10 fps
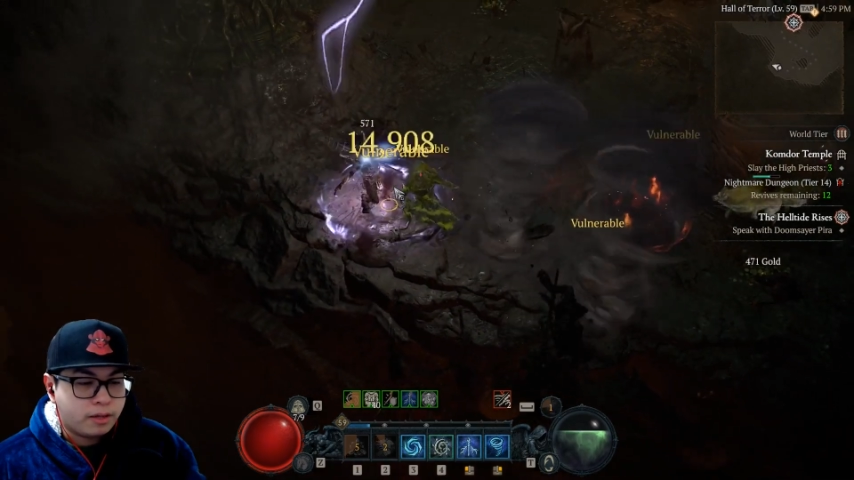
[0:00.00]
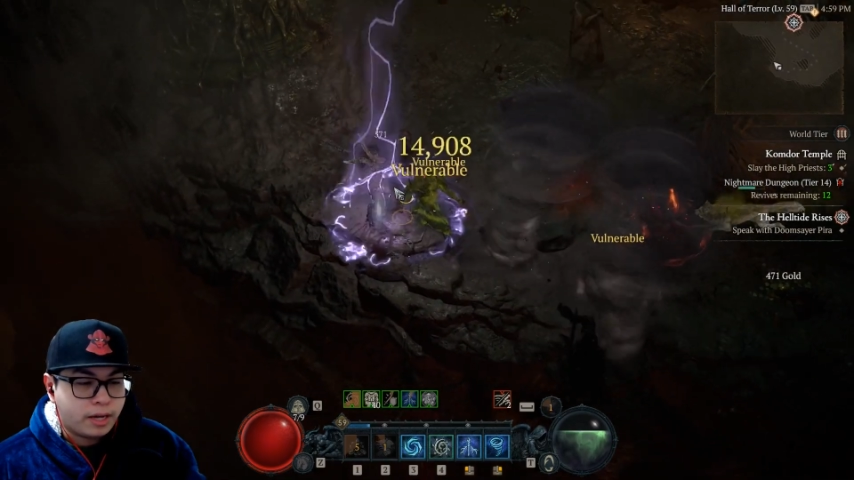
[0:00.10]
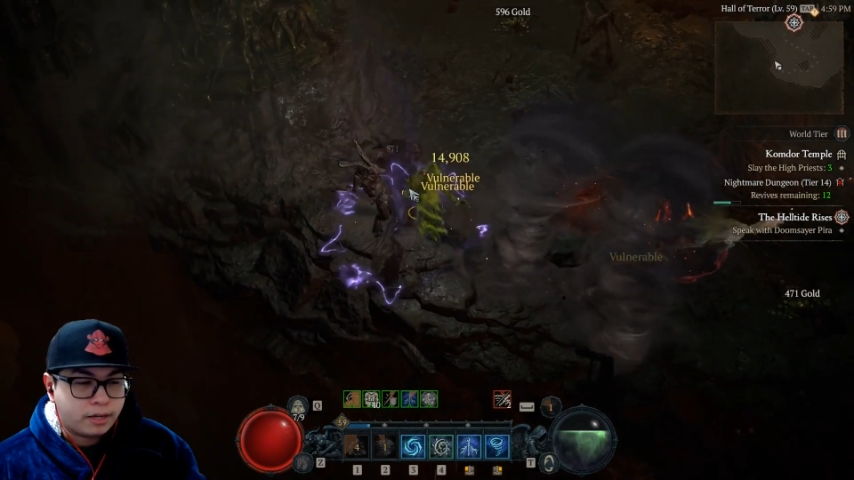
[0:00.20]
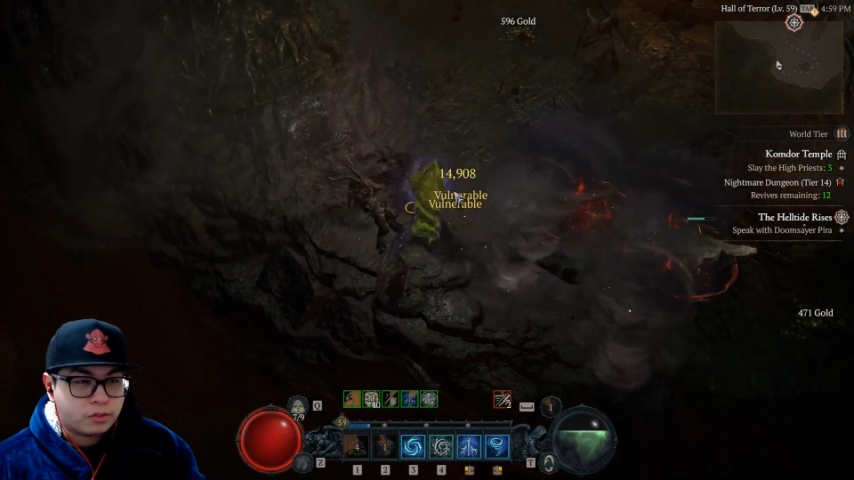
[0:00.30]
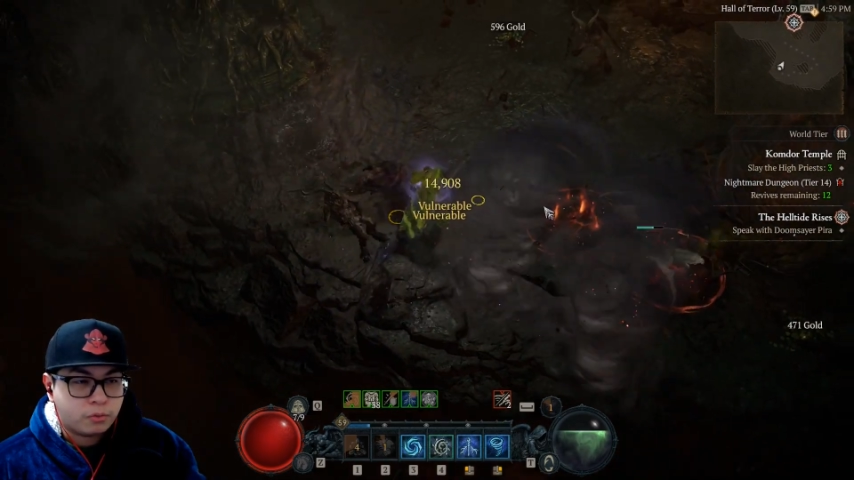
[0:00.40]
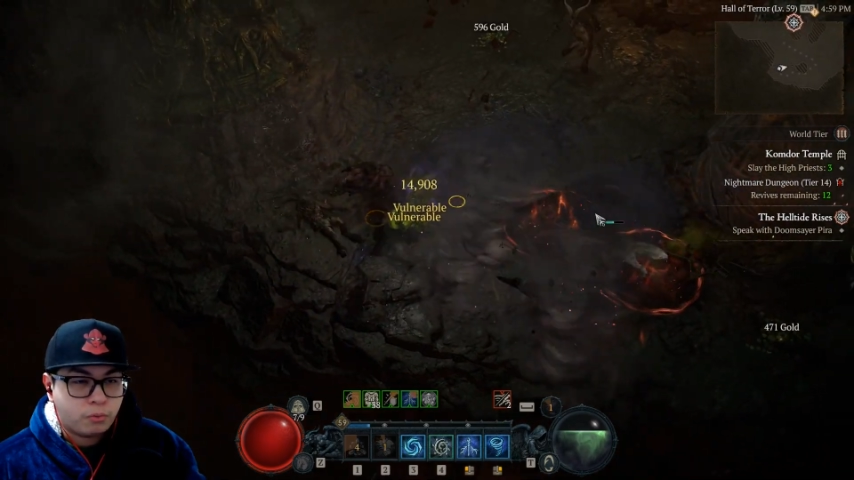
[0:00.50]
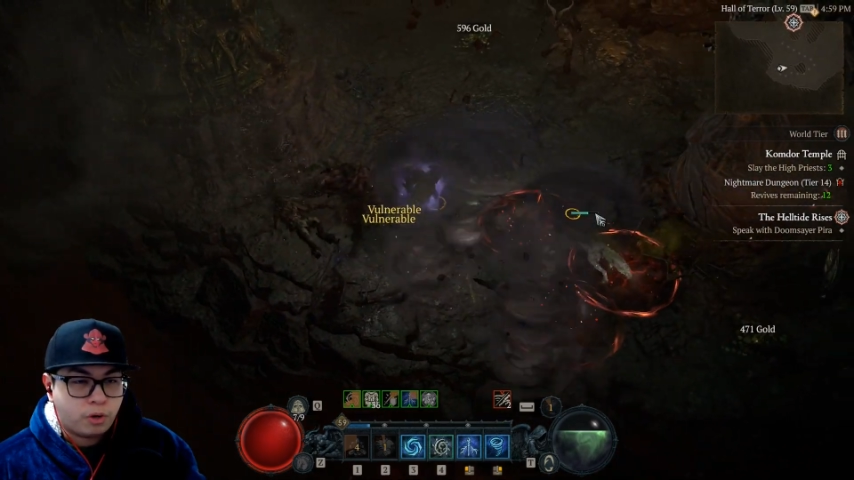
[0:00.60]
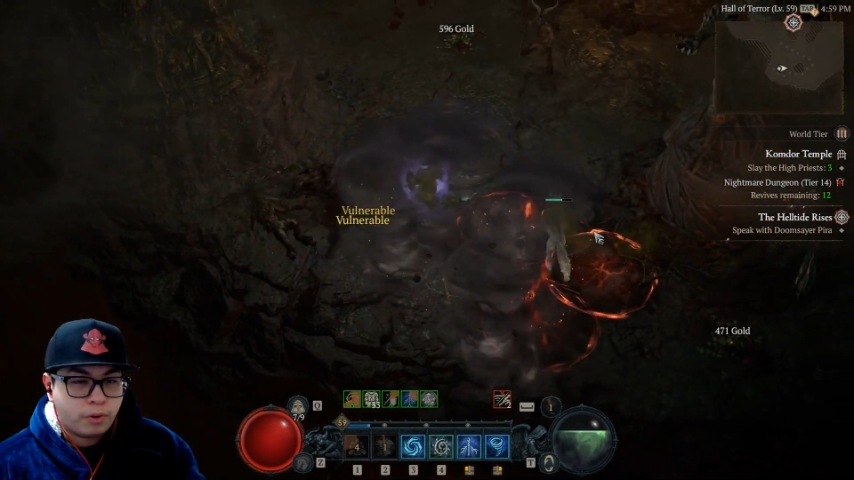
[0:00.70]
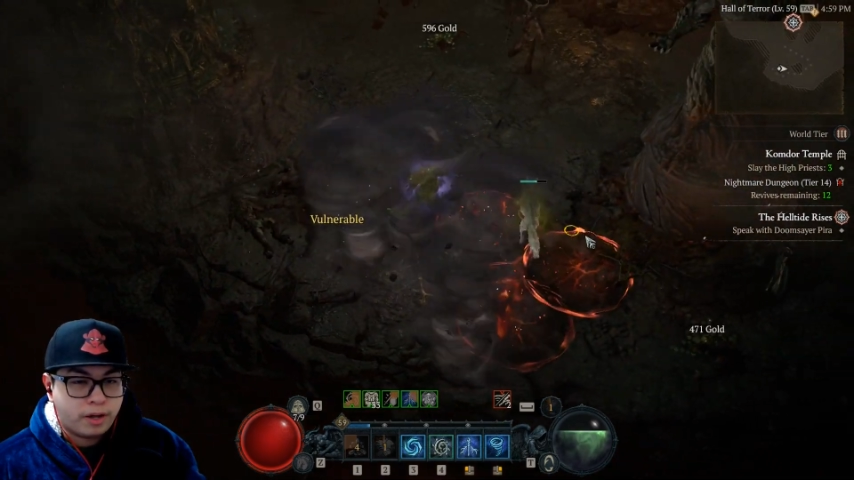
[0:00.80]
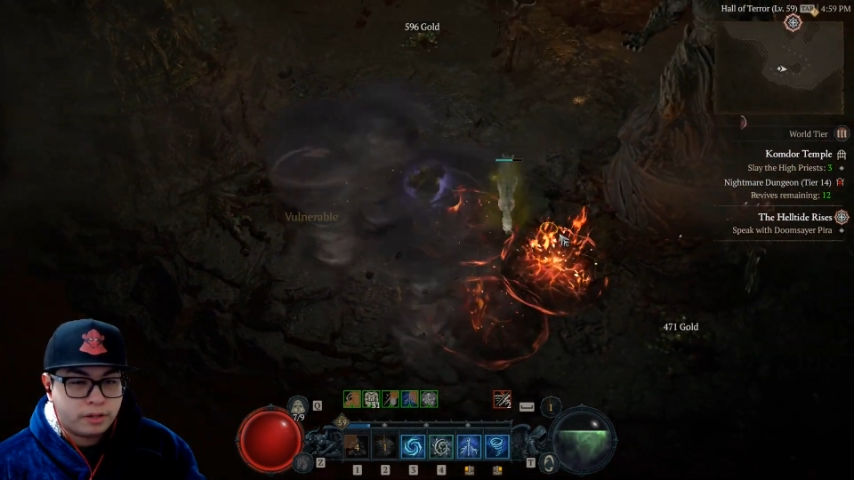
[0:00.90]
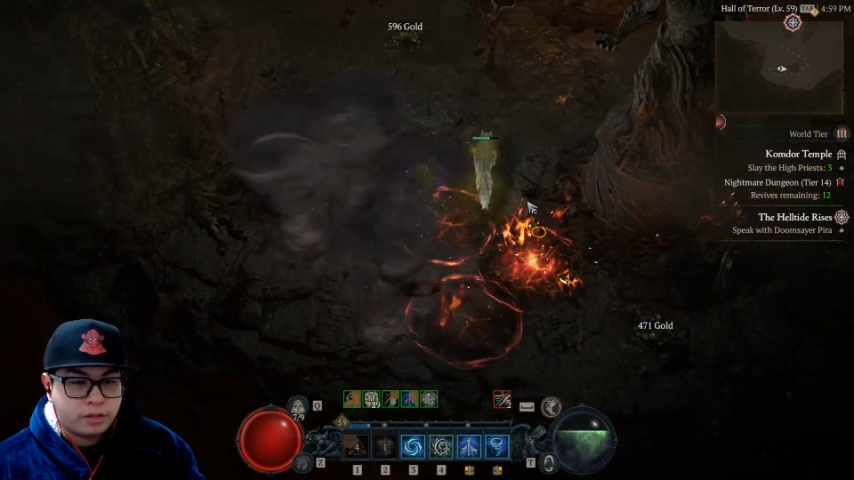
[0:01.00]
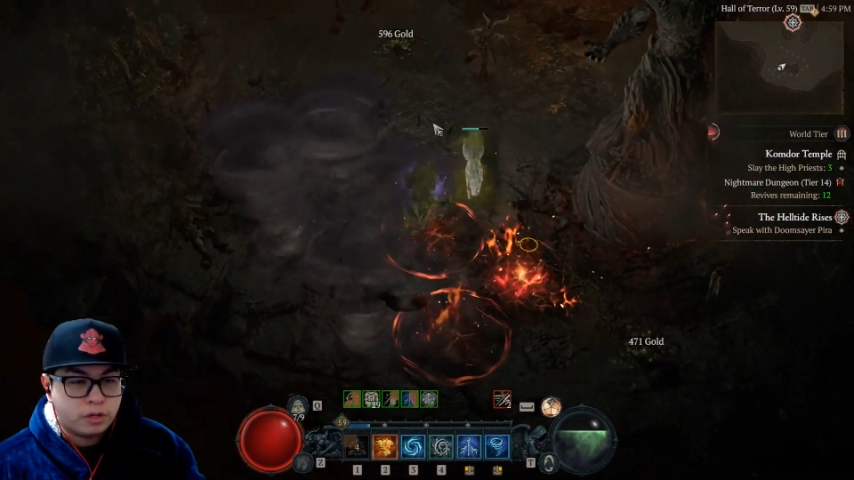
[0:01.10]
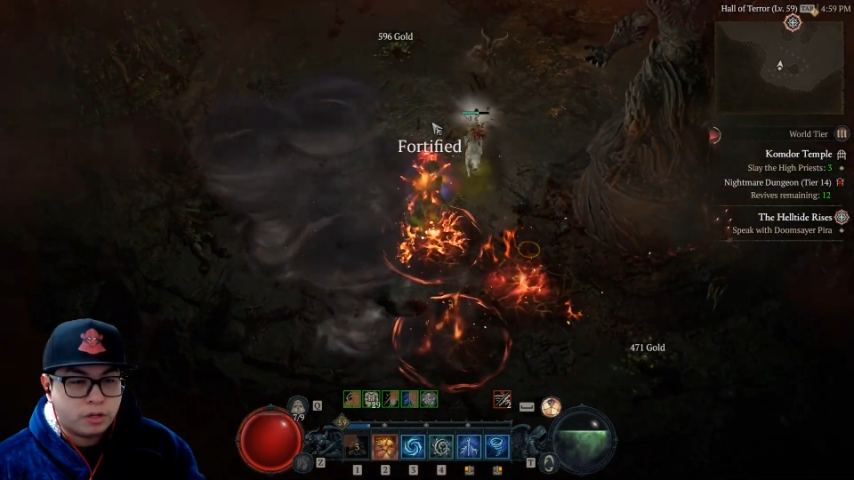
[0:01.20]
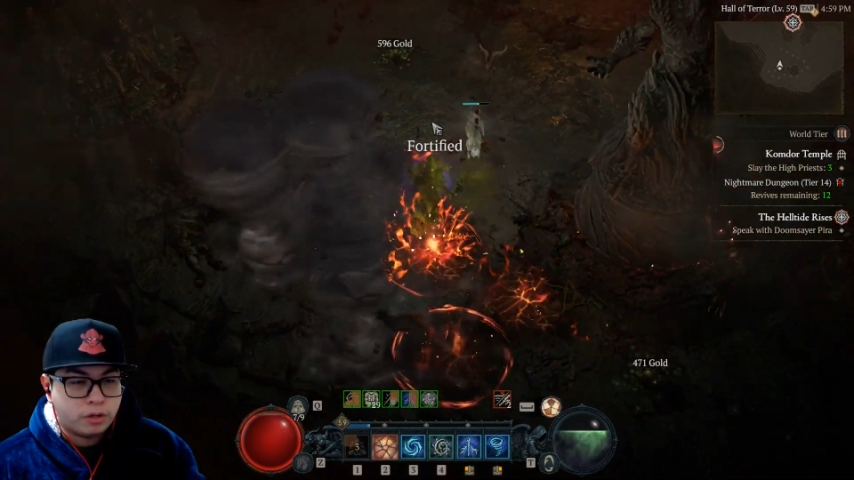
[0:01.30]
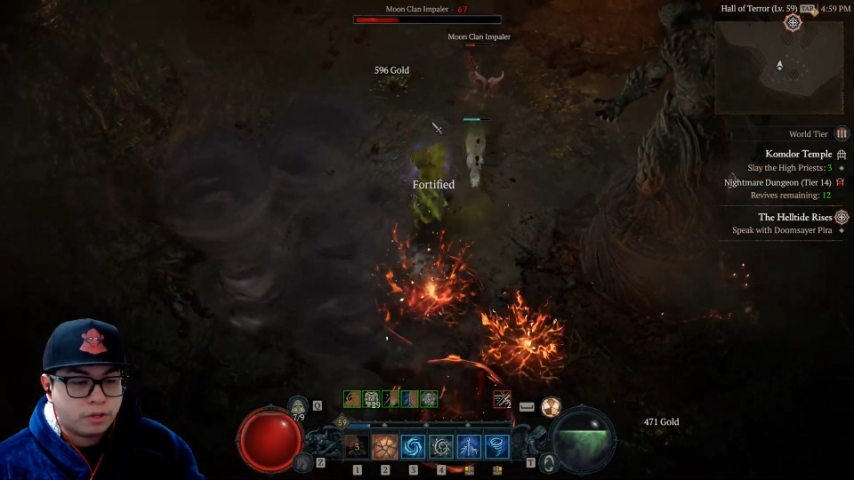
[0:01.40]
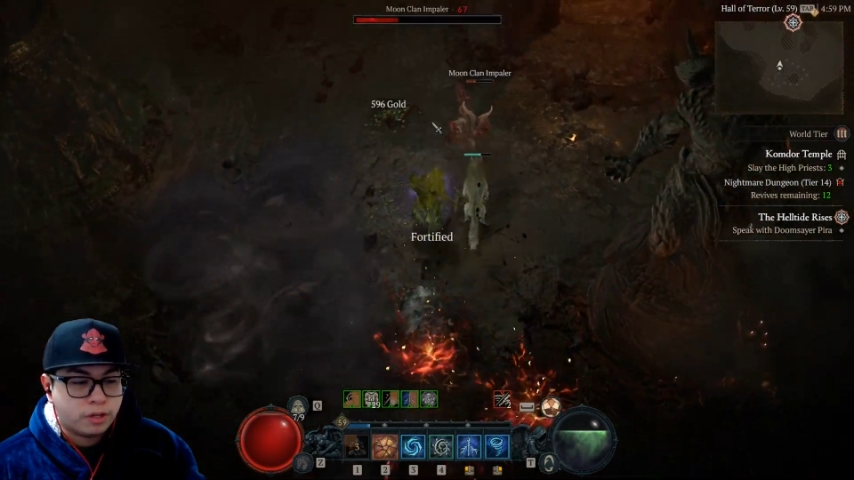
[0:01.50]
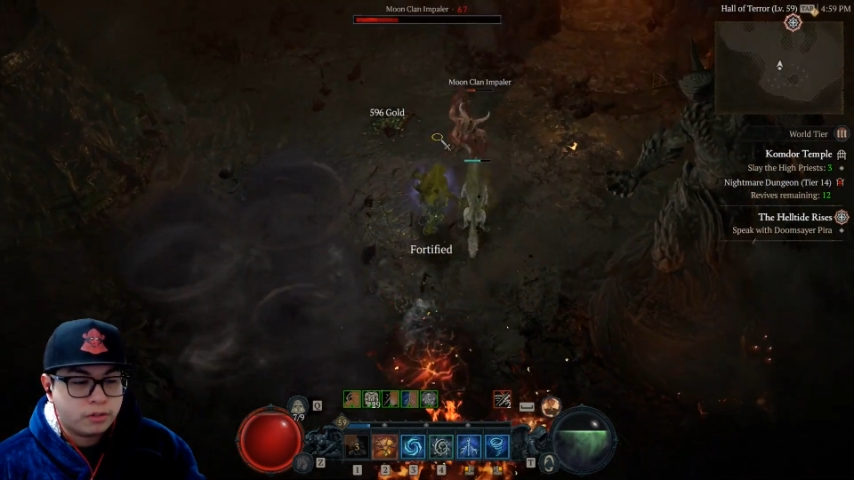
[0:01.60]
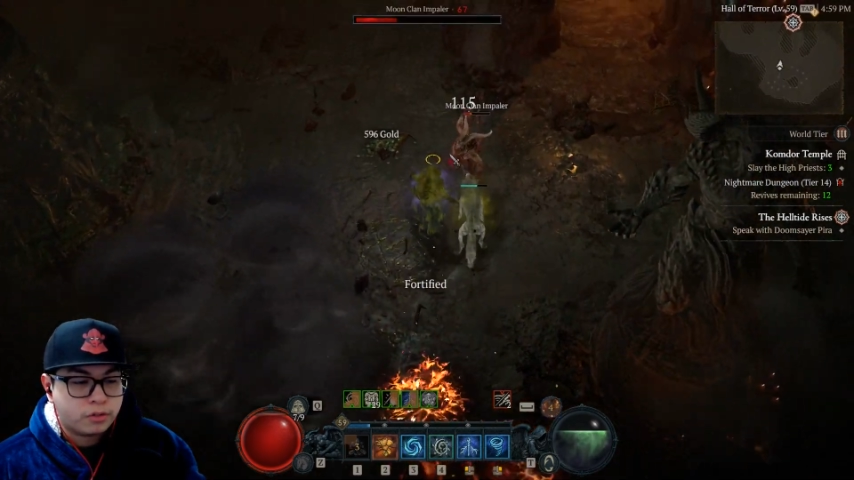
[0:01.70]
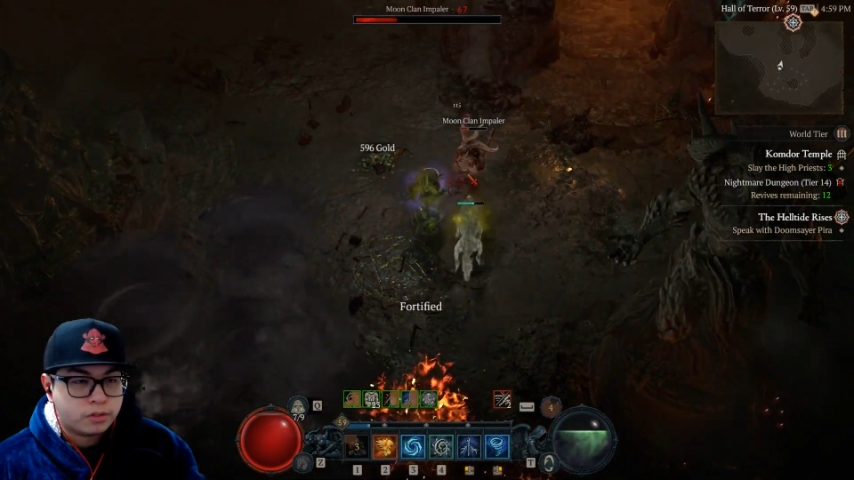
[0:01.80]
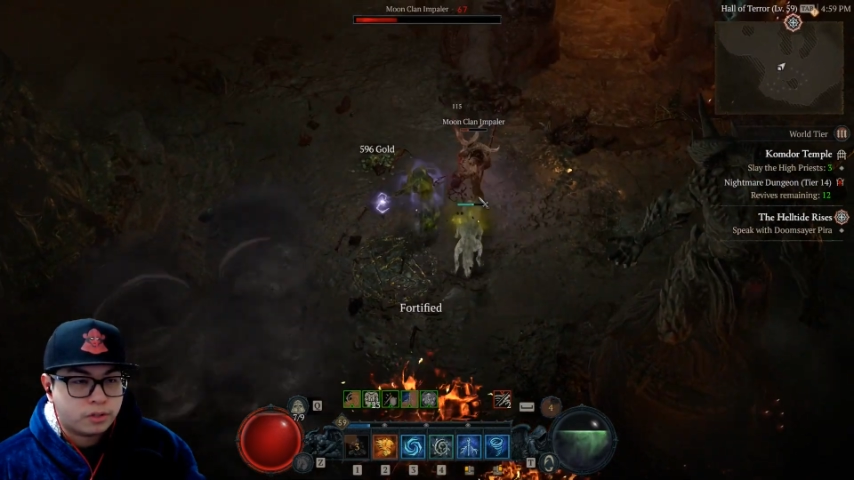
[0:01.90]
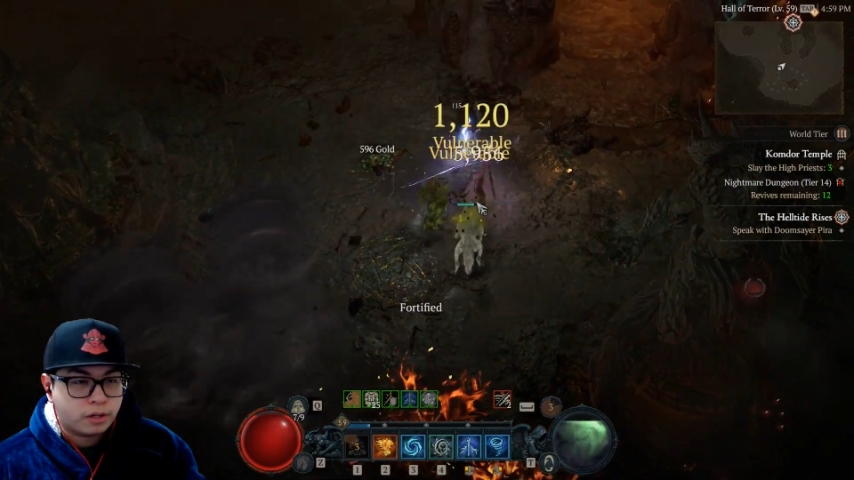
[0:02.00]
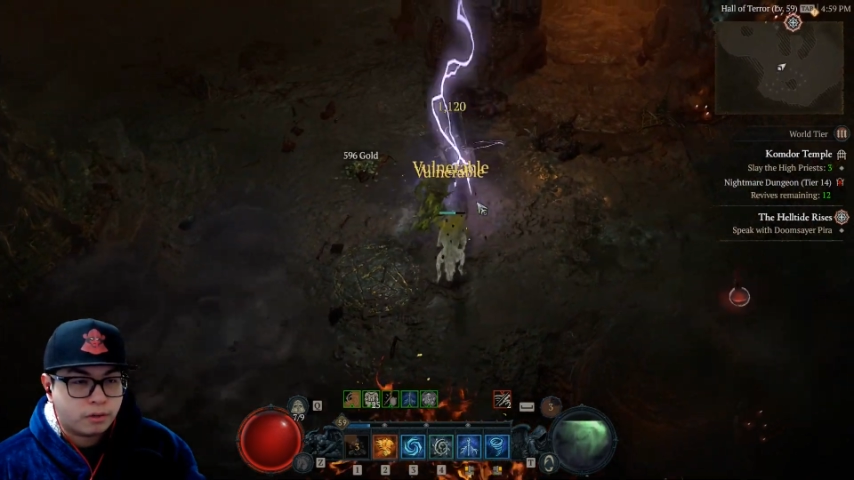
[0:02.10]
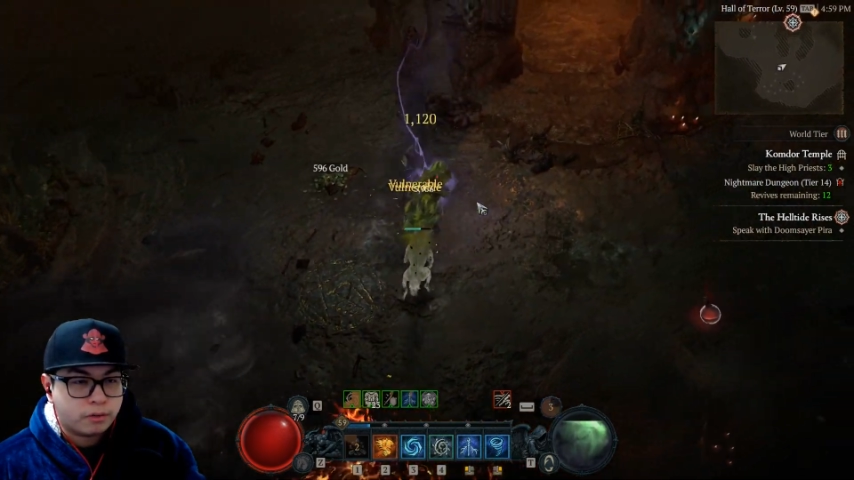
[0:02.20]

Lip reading: That is one way that you can do things, you know,